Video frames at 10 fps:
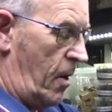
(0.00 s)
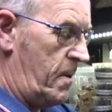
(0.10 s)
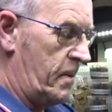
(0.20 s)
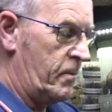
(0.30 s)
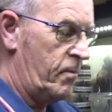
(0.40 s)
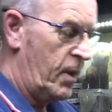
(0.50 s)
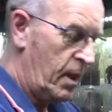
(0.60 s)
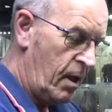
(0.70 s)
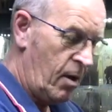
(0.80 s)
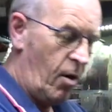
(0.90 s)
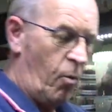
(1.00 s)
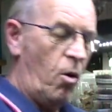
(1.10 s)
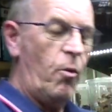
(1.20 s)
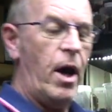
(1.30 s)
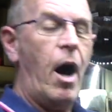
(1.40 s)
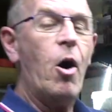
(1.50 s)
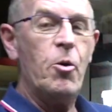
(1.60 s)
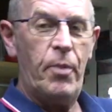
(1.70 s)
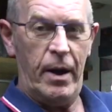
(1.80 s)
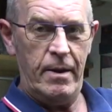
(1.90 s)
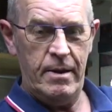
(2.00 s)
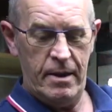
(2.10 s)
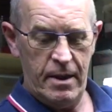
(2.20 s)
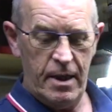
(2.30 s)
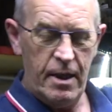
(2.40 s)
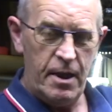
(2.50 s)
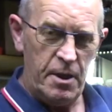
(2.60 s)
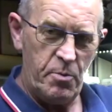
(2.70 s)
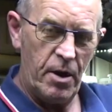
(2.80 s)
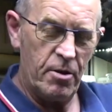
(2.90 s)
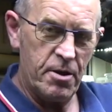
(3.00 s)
And what we're hoping is when our